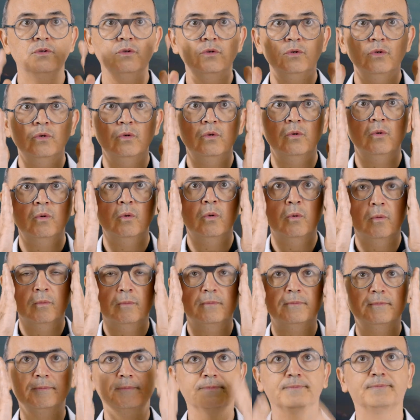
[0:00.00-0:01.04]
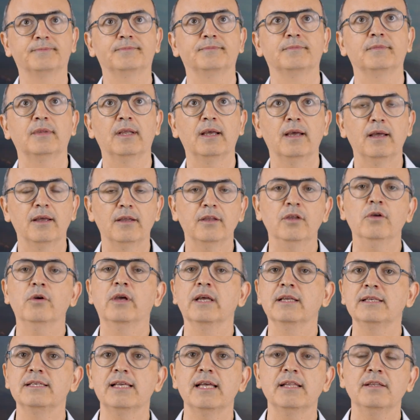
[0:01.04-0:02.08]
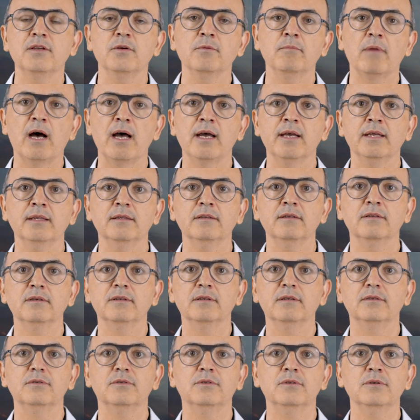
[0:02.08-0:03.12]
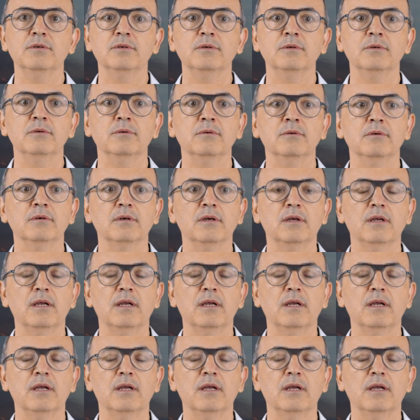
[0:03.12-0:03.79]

you can set your mind to